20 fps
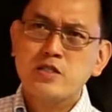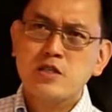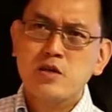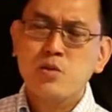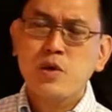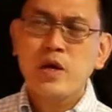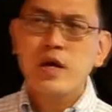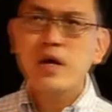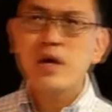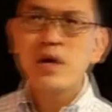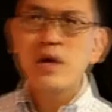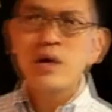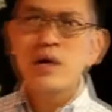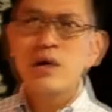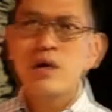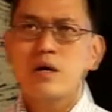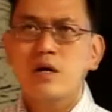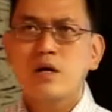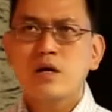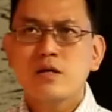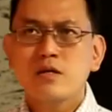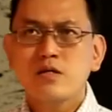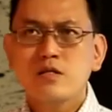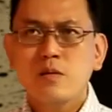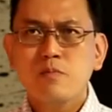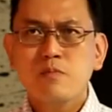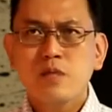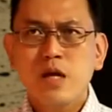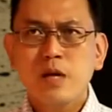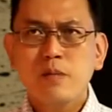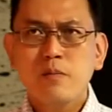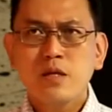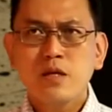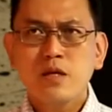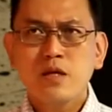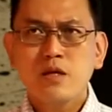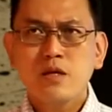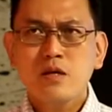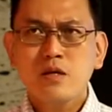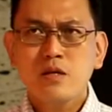passed away sometime, I
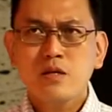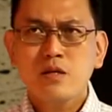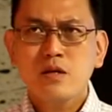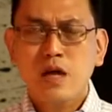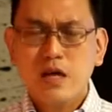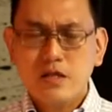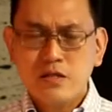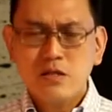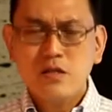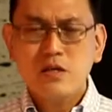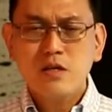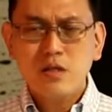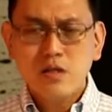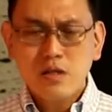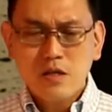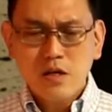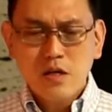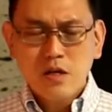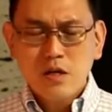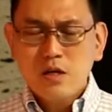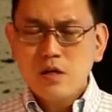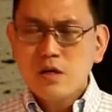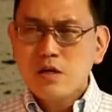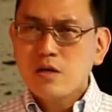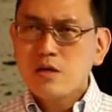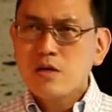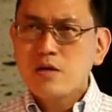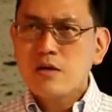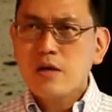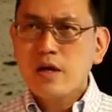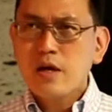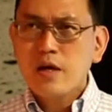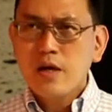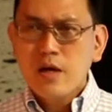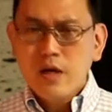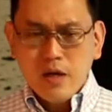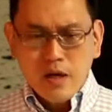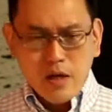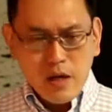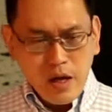think, last year, right?
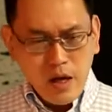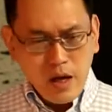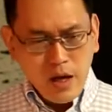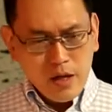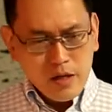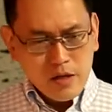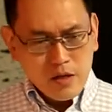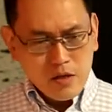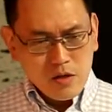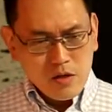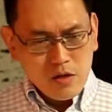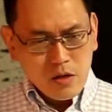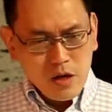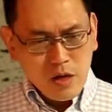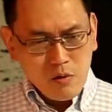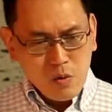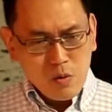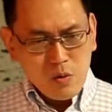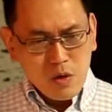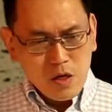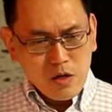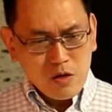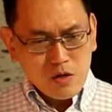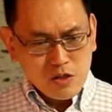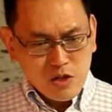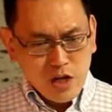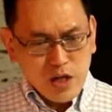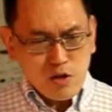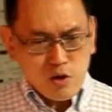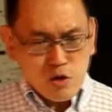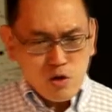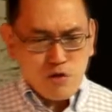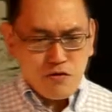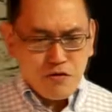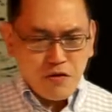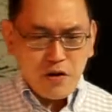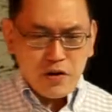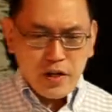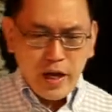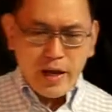And and we were trying to
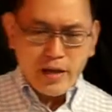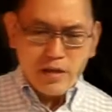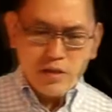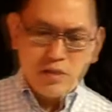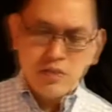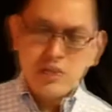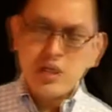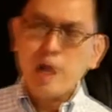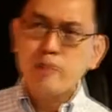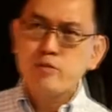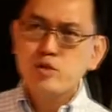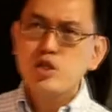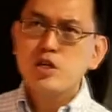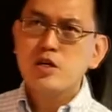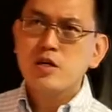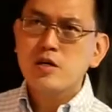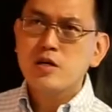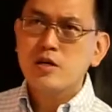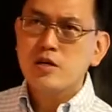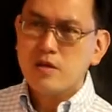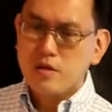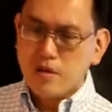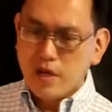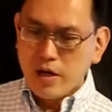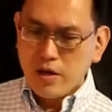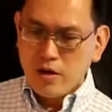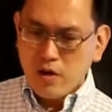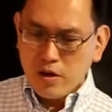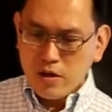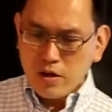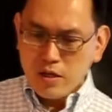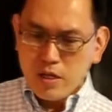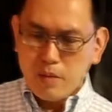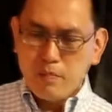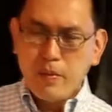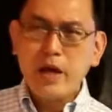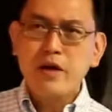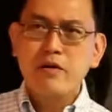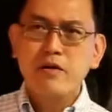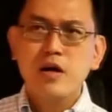look for that sculpture, right, in
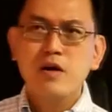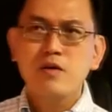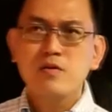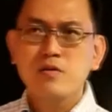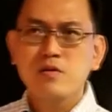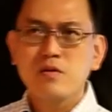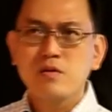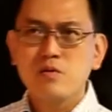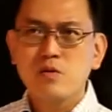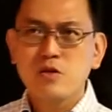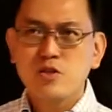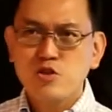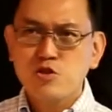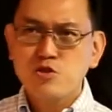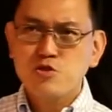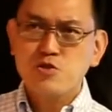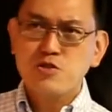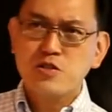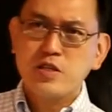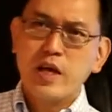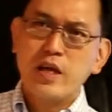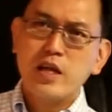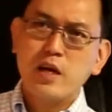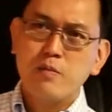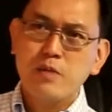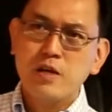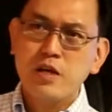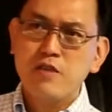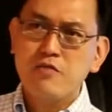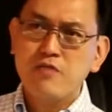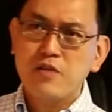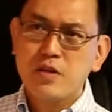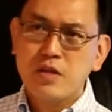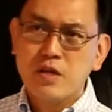the background, which used to stand, I believe,